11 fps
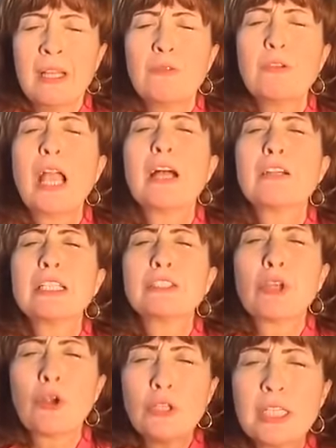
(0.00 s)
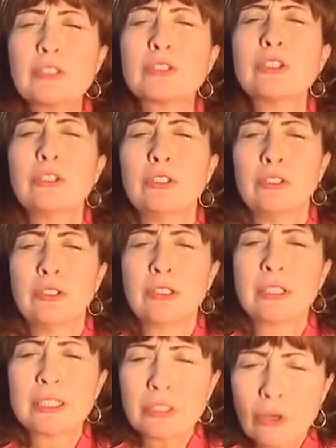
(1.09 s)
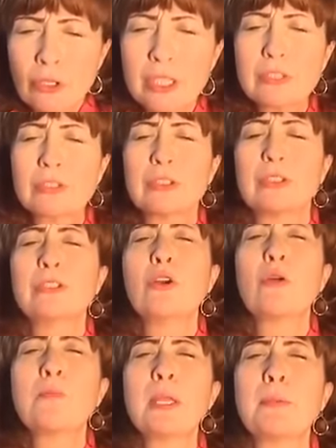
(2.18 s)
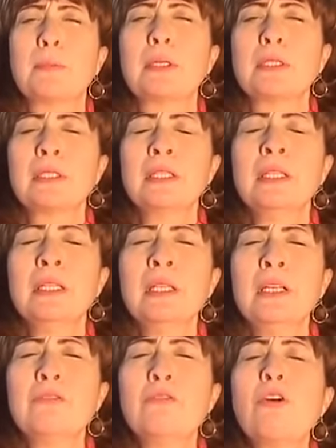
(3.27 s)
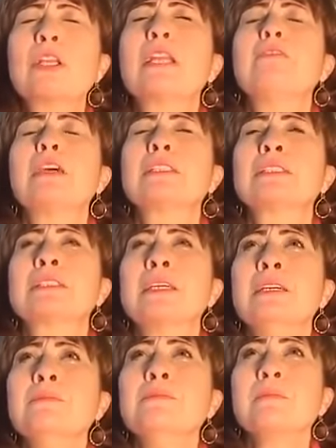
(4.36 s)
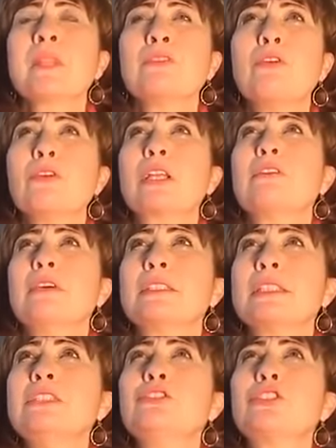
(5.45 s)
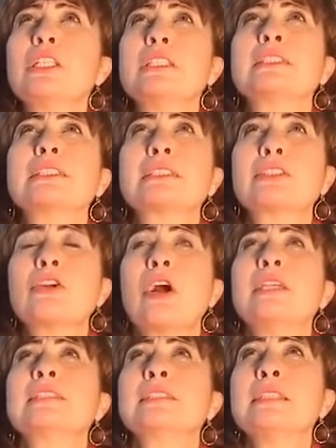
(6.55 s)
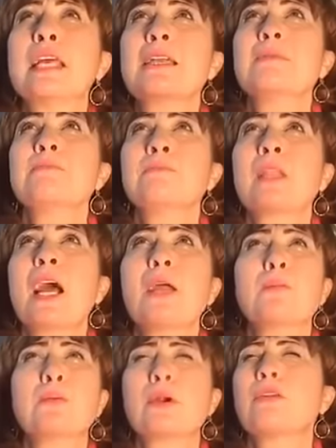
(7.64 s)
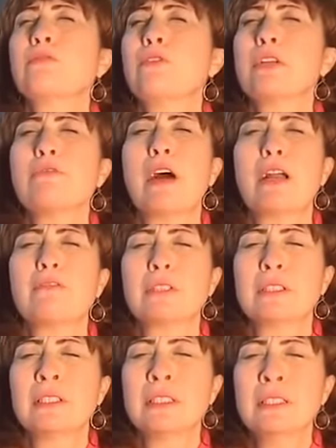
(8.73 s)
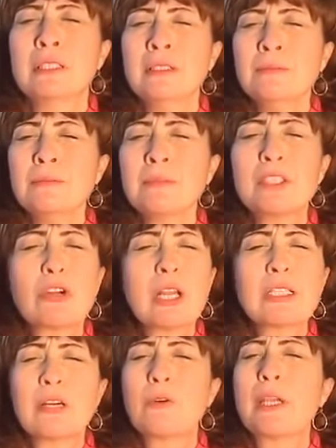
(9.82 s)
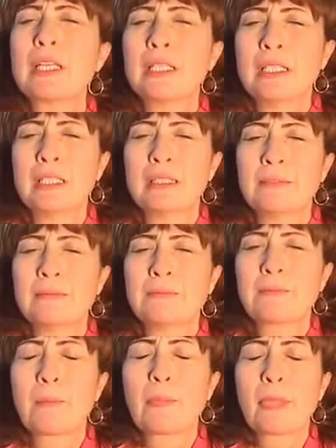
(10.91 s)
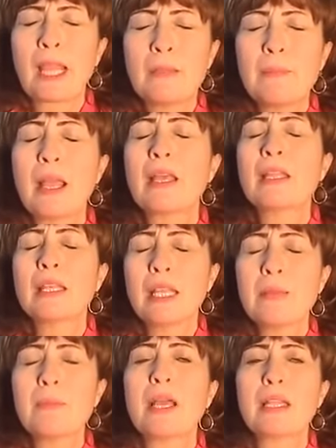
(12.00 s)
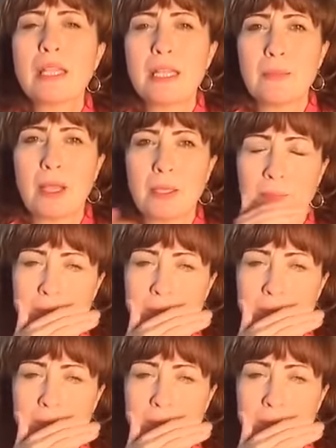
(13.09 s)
We are returning to you, your people. Forgive us in Jesus Christ's name. I pray for revival, great awakening. Amen and amen and amen.